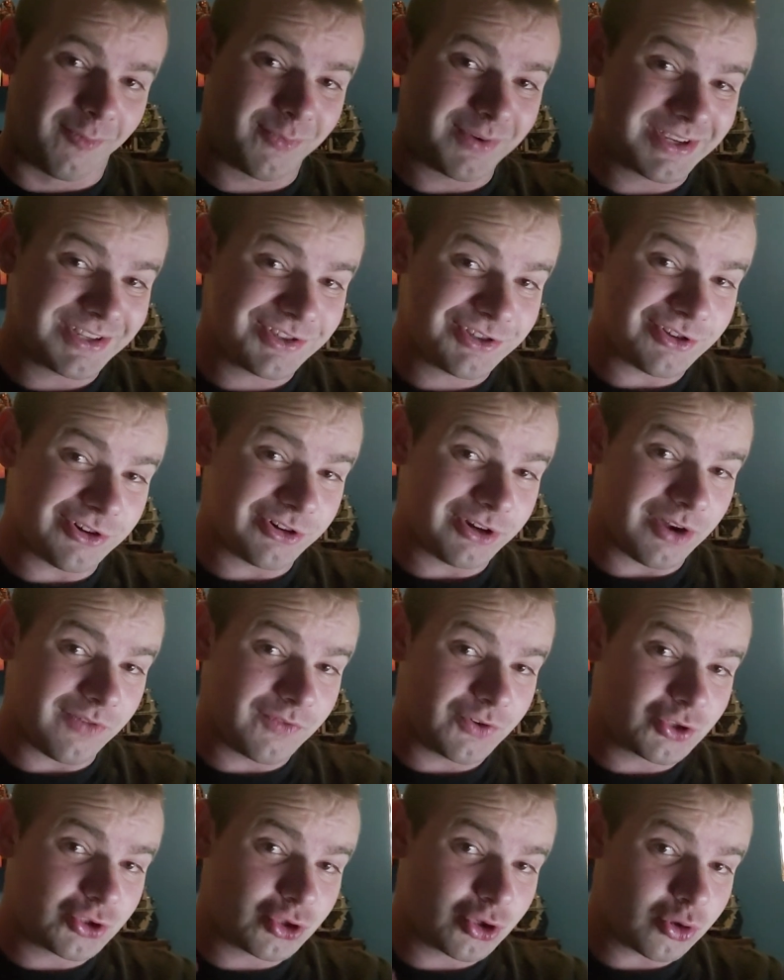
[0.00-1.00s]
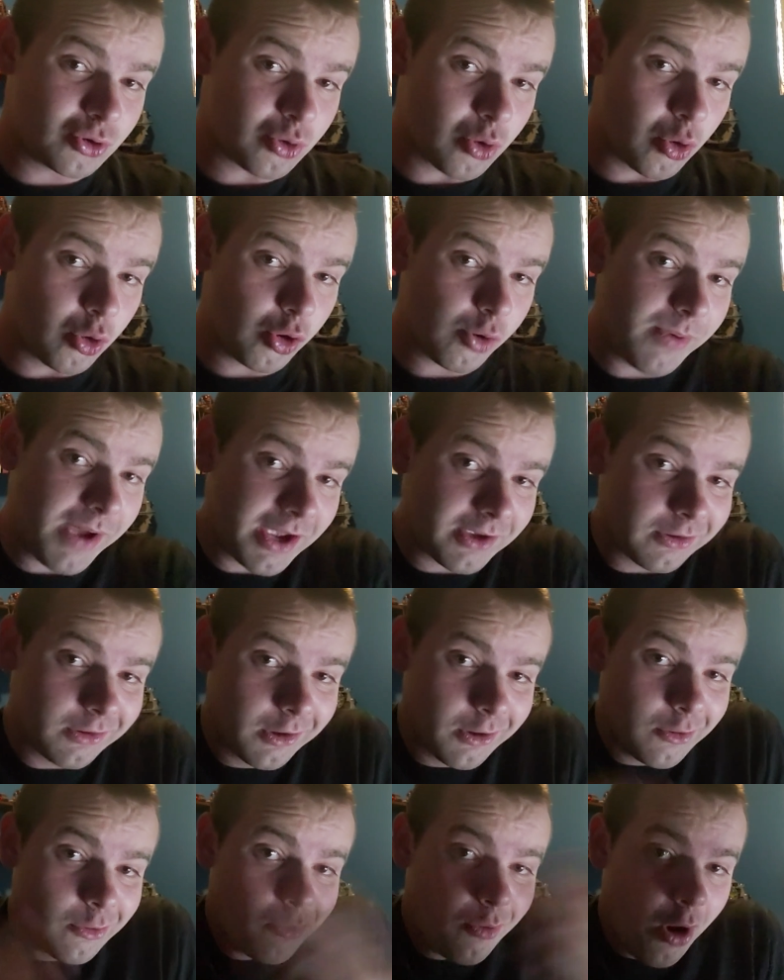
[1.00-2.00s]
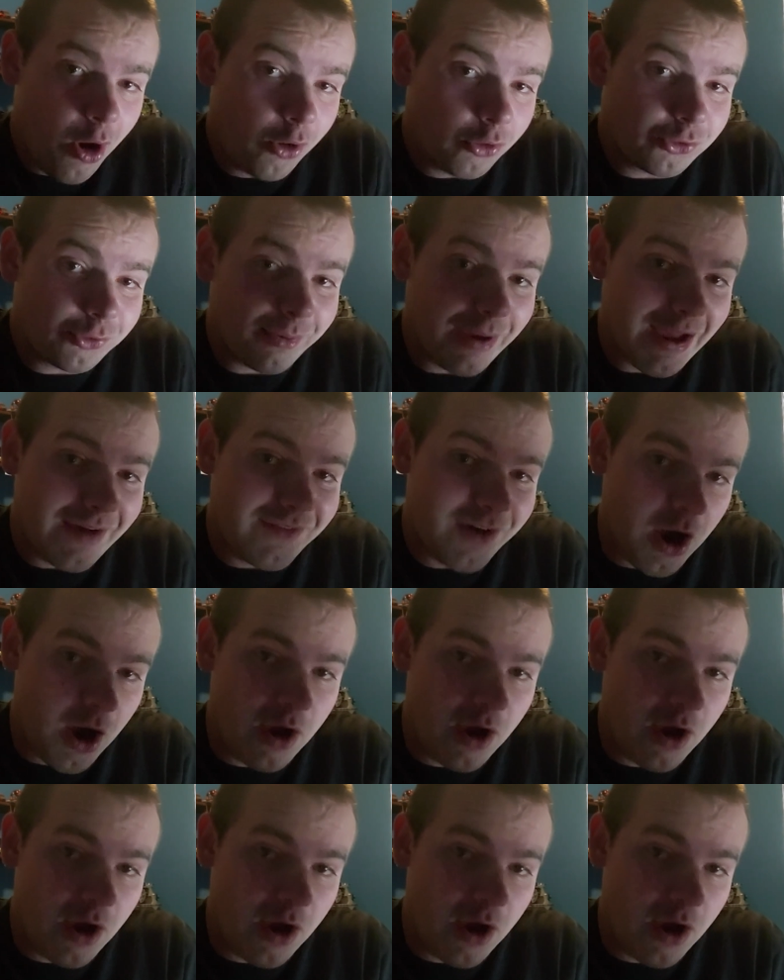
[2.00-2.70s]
We start off with two quarterbacks who also have